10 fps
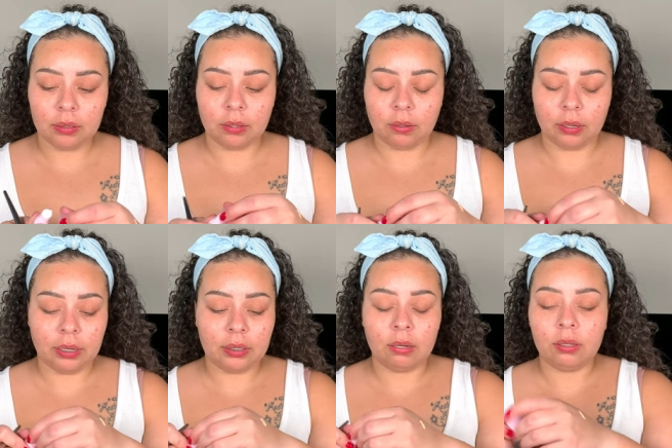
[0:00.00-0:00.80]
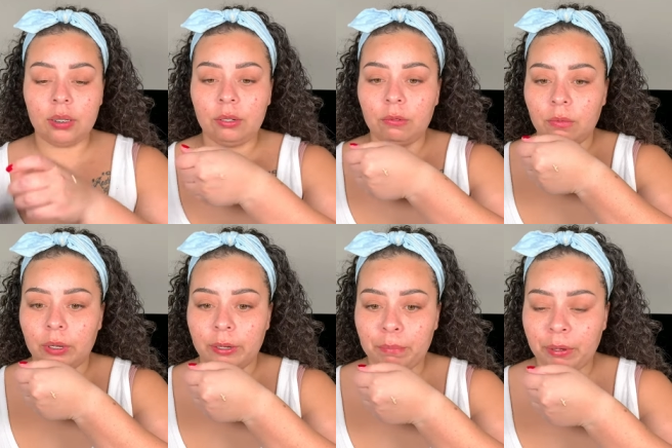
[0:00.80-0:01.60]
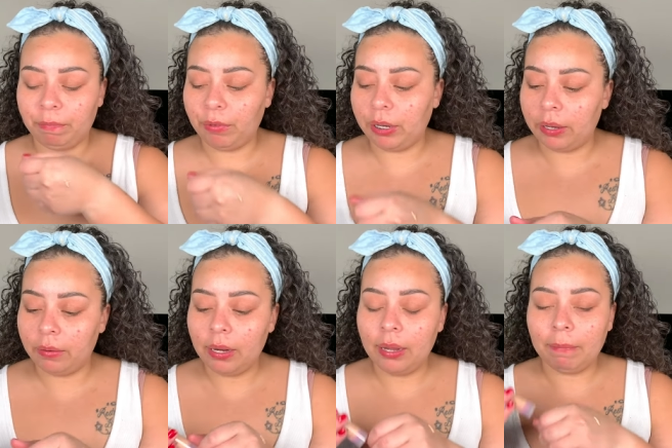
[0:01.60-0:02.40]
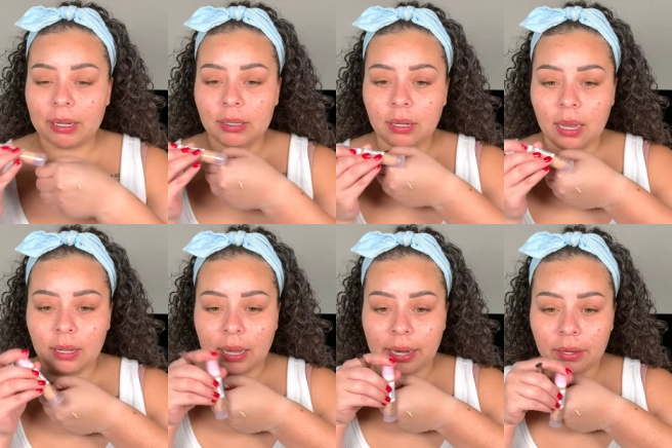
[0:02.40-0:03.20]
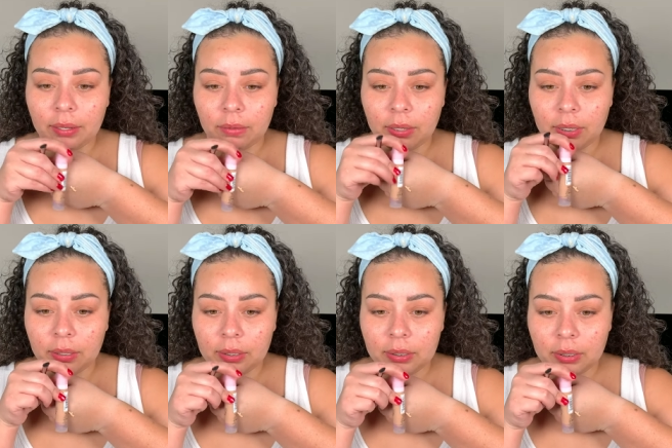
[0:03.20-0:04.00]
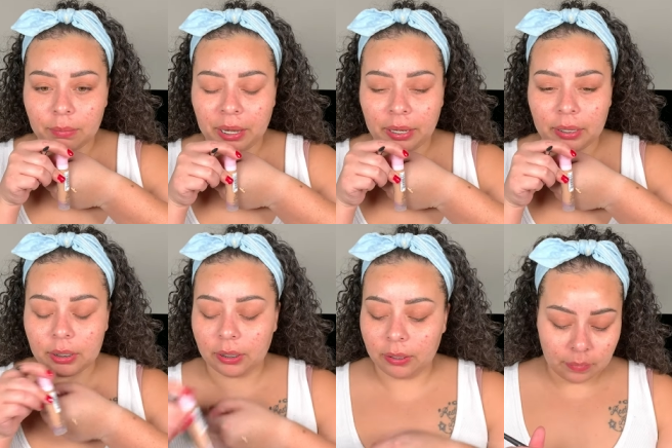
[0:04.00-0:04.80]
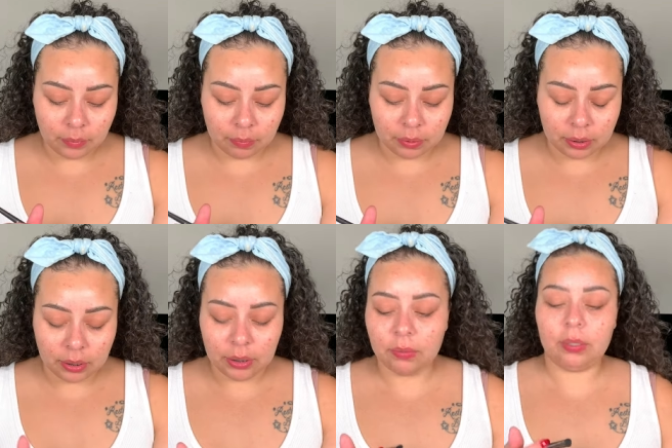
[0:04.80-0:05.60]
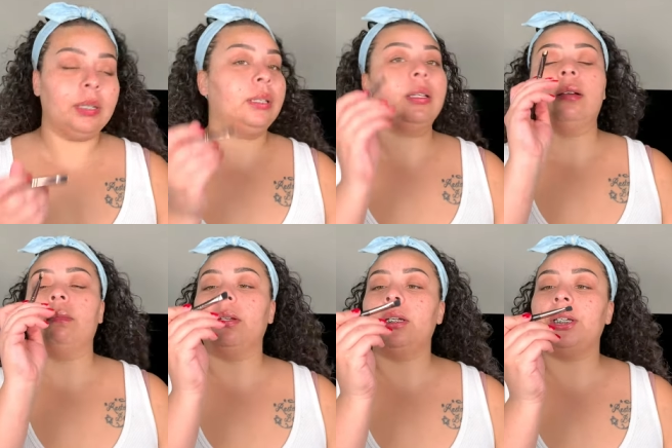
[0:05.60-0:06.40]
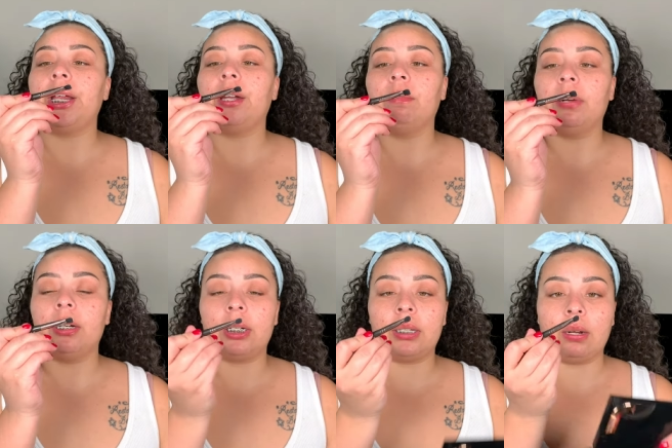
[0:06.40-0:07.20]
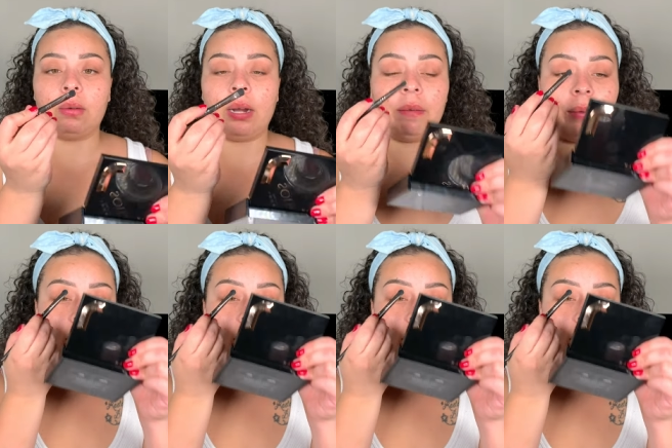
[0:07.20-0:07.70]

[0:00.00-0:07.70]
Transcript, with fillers: So I guess I'll just do one pump for now. That's a lot lighter than what it looks in the packaging. I'm just gonna use this um, shader brush because I don't have